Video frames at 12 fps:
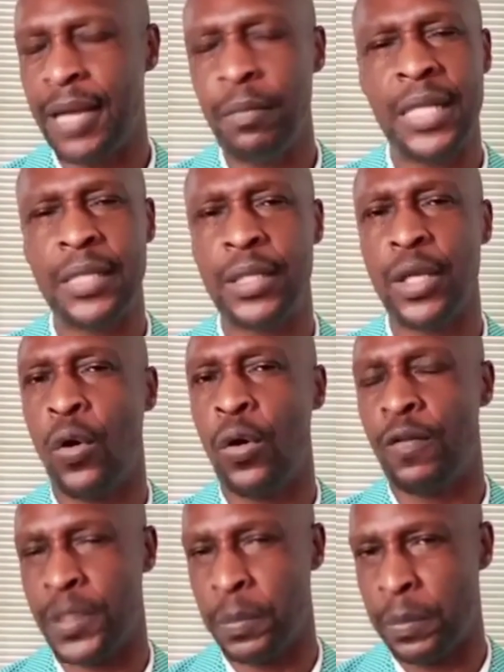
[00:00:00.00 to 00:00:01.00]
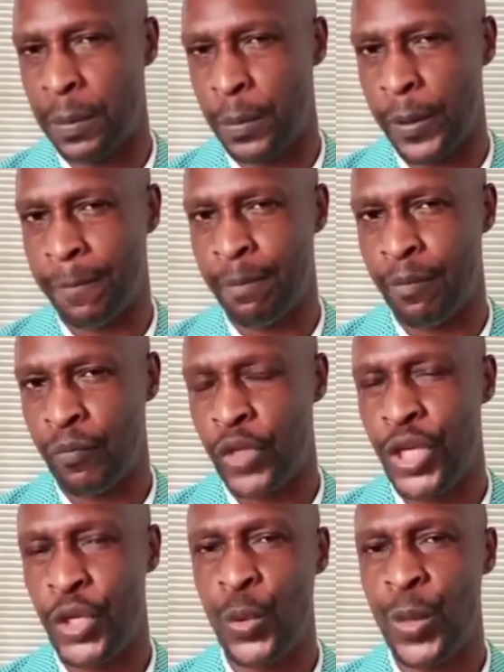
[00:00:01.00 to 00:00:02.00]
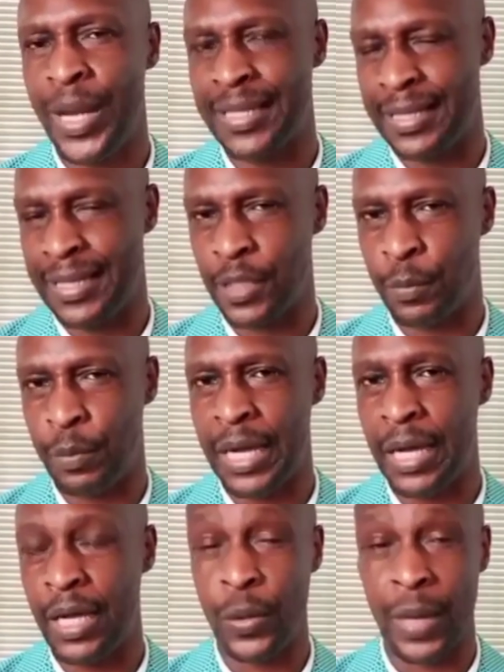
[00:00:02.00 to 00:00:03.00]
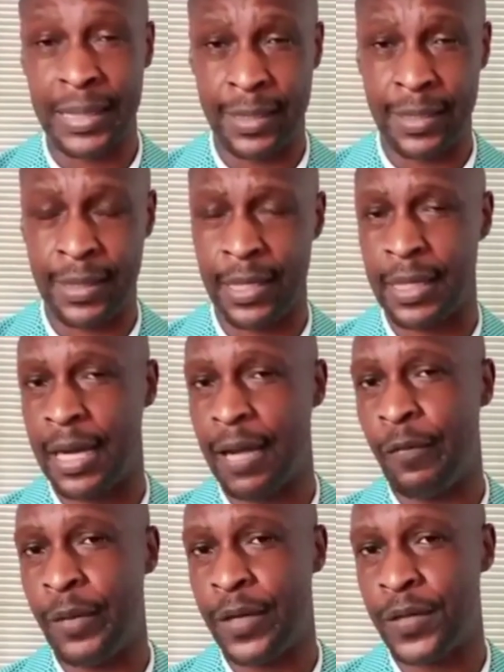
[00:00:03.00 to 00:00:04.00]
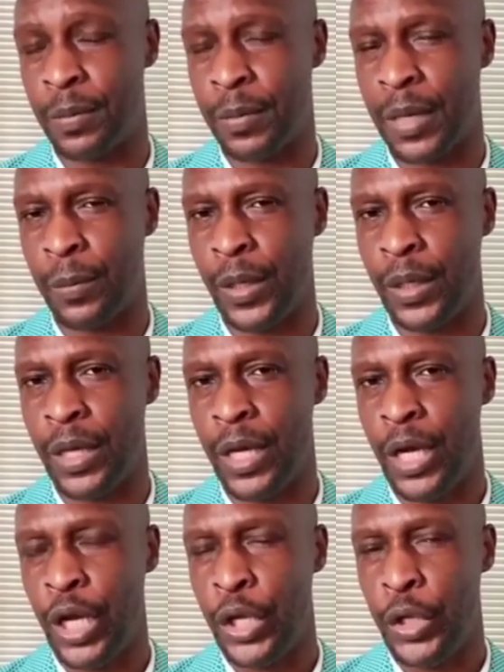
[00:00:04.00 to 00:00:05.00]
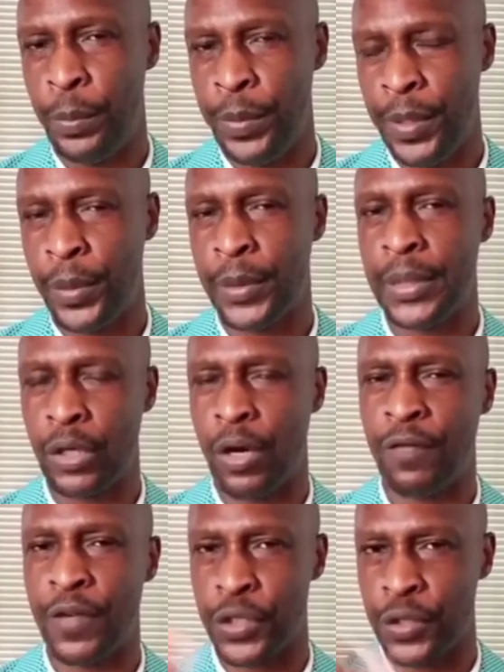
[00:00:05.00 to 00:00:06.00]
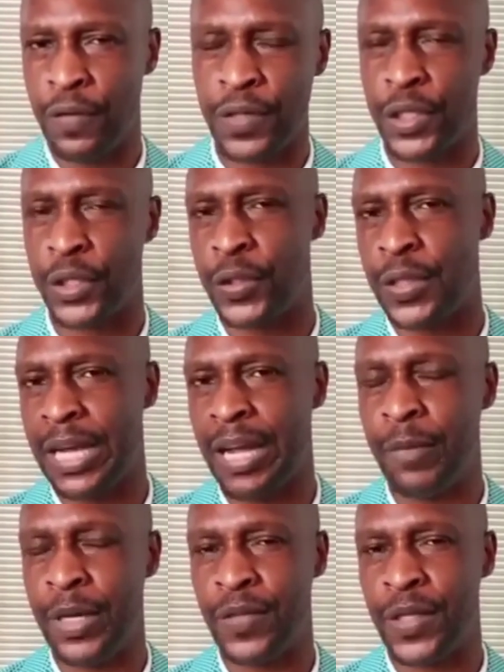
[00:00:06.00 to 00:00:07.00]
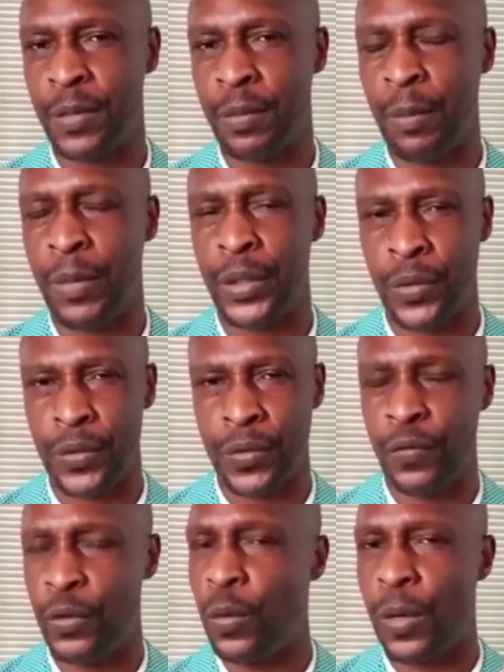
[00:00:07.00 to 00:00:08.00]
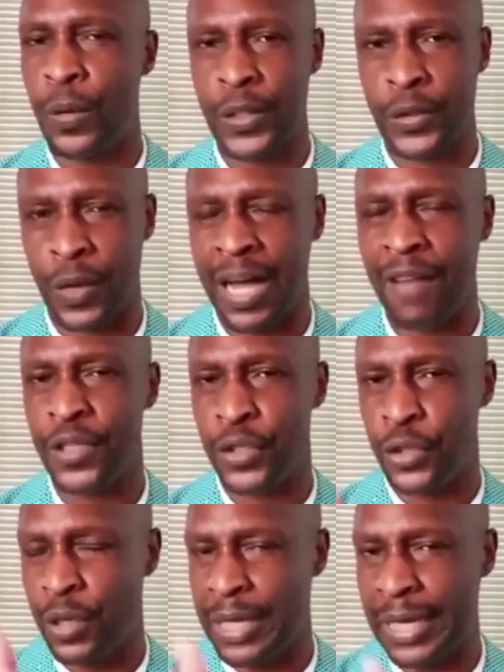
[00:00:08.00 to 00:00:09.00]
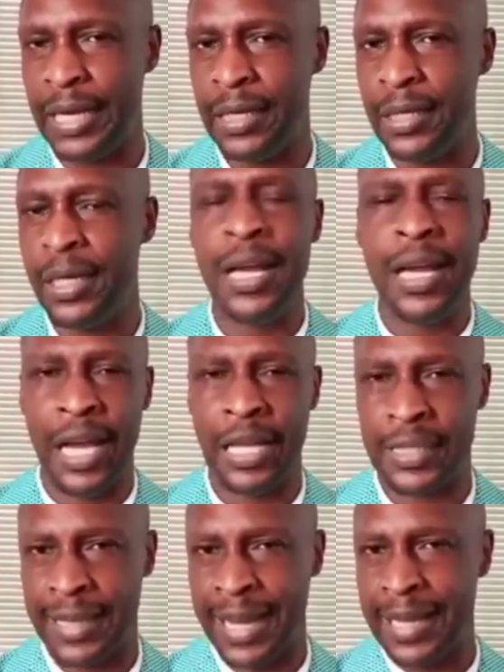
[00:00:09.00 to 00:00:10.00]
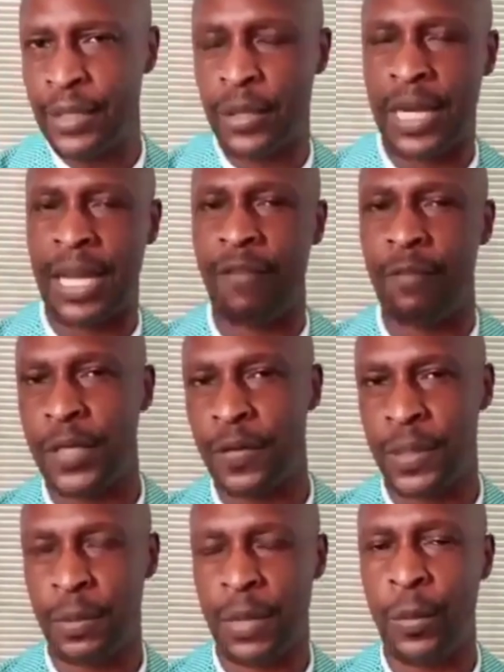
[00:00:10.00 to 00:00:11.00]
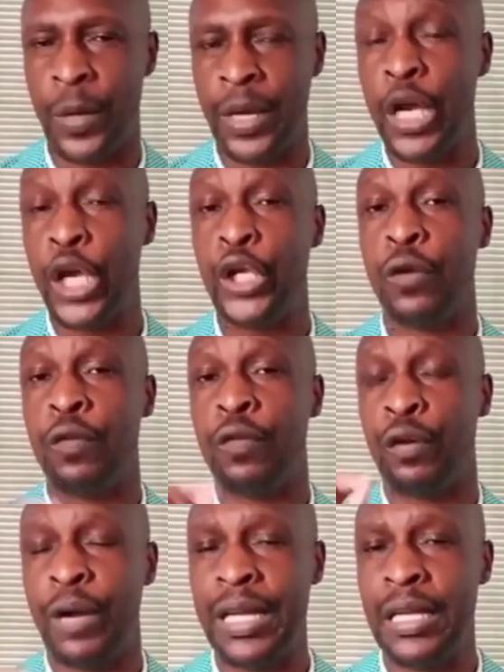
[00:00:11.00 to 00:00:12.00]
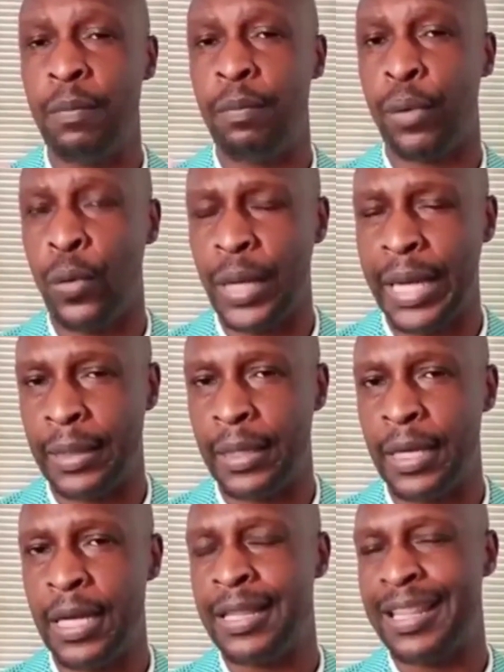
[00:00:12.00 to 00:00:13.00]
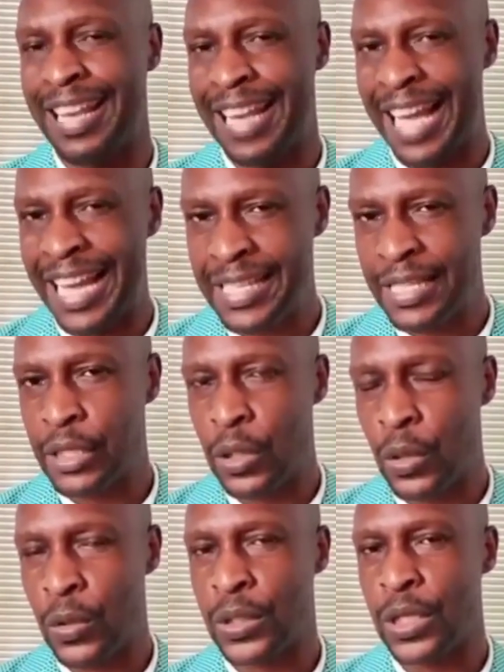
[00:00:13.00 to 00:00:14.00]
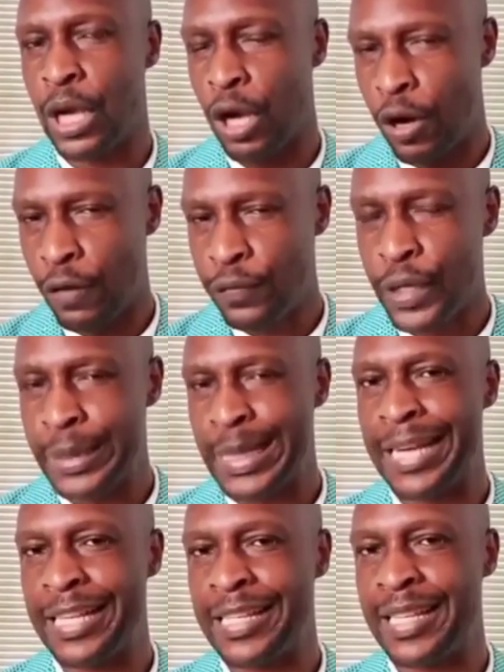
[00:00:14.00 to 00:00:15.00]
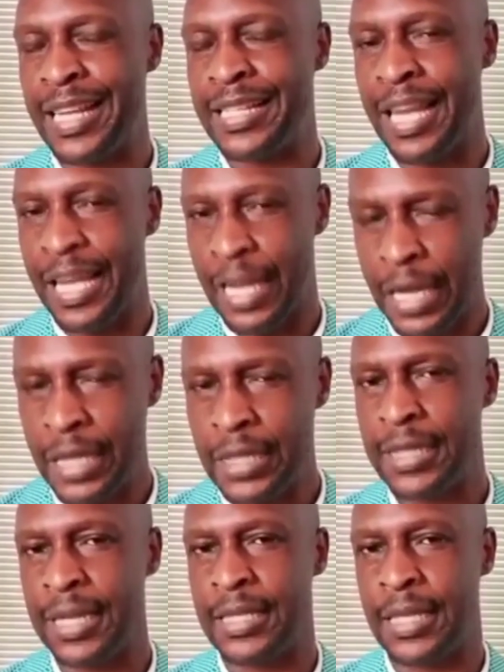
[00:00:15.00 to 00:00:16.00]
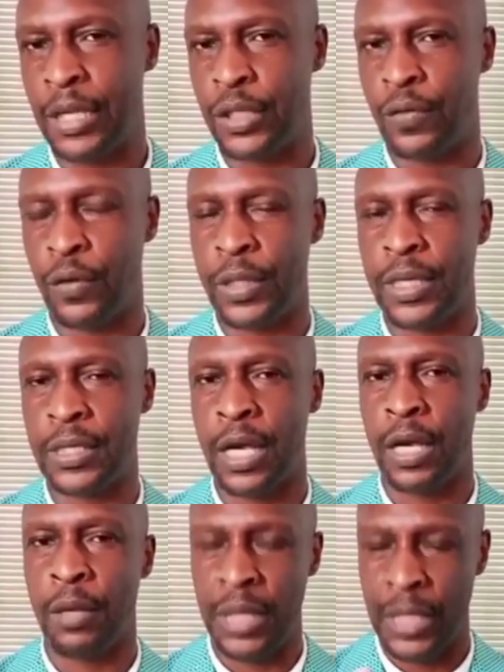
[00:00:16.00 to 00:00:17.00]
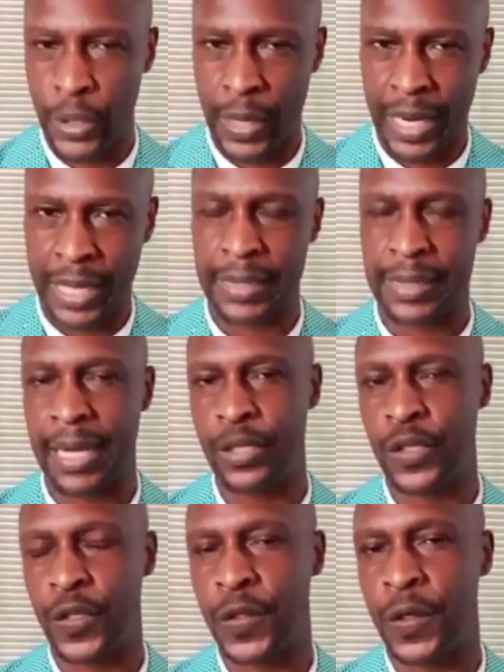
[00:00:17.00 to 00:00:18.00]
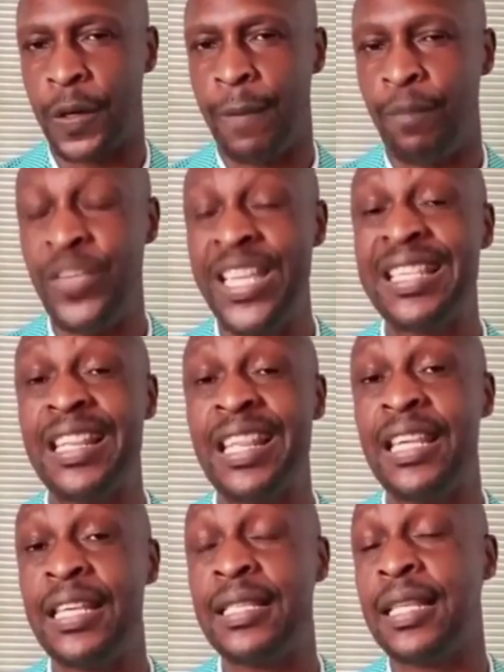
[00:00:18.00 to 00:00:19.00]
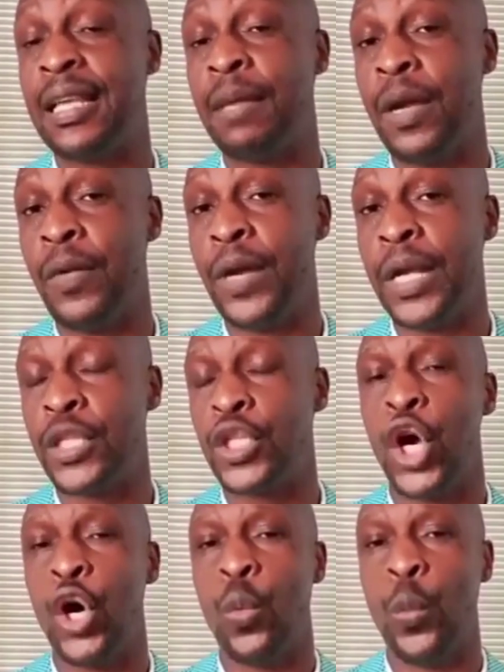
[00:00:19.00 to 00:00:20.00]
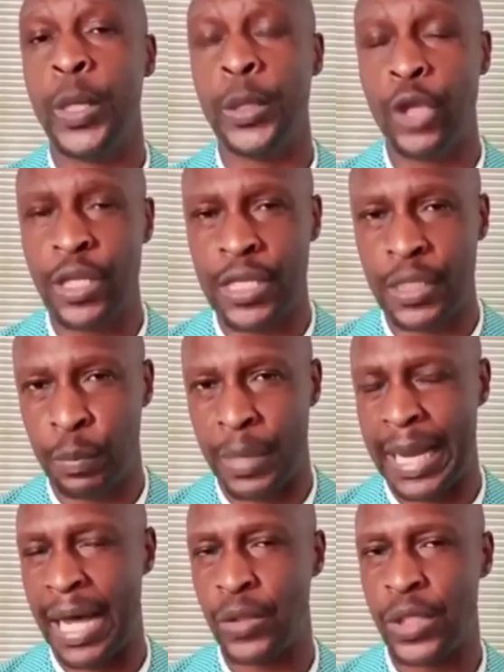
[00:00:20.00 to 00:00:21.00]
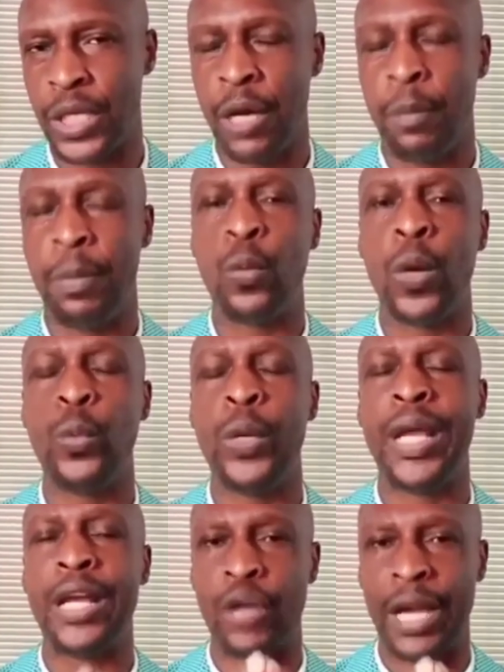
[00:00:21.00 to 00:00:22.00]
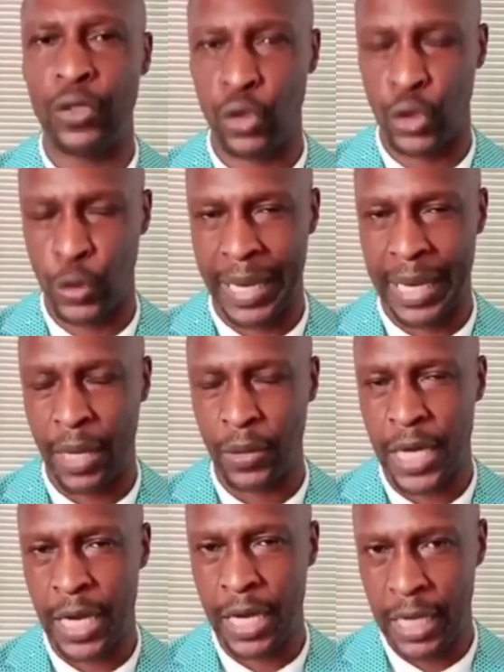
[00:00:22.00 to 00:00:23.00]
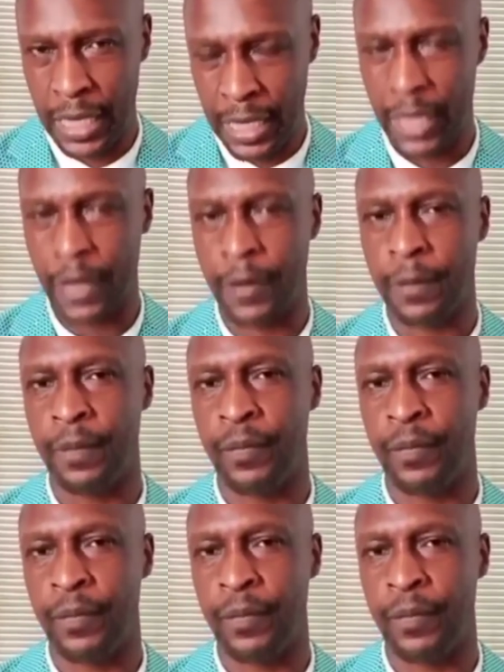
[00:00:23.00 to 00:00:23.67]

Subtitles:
That means the whole of Zimbabwe. You as a taxpayer, you are assisting the government of Zimbabwe. You people that offer services to the government of Zimbabwe, those of you who are going to harvest your grain and sell it to the government of Zimbabwe, you have already broken the license laws of the United States in these executive orders, meaning you're under sanctions. These are the things that the Americans will not spell out, but what we are trying to spell out here.